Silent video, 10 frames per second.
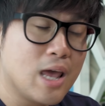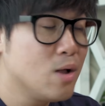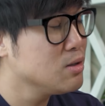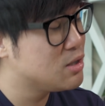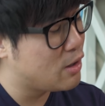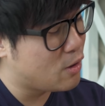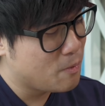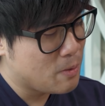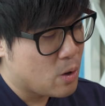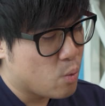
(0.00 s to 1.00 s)
And
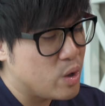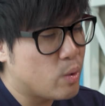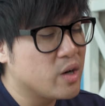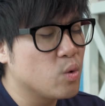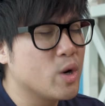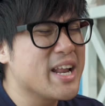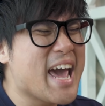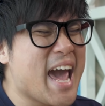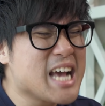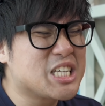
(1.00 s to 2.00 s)
also, we wanted to work
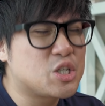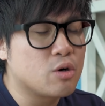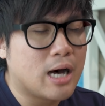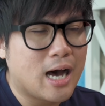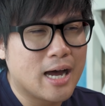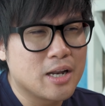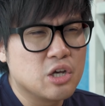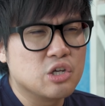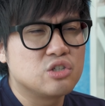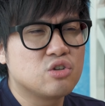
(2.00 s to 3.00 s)
extra
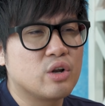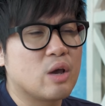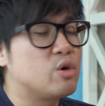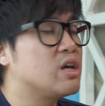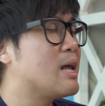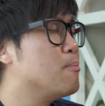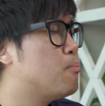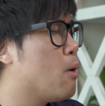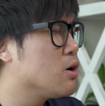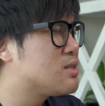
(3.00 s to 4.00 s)
hard so that we could
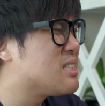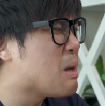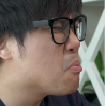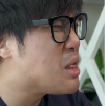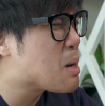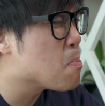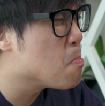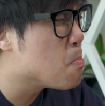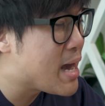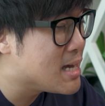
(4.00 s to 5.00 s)
unbox something
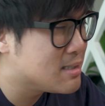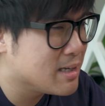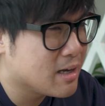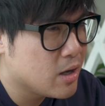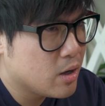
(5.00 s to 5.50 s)
amazing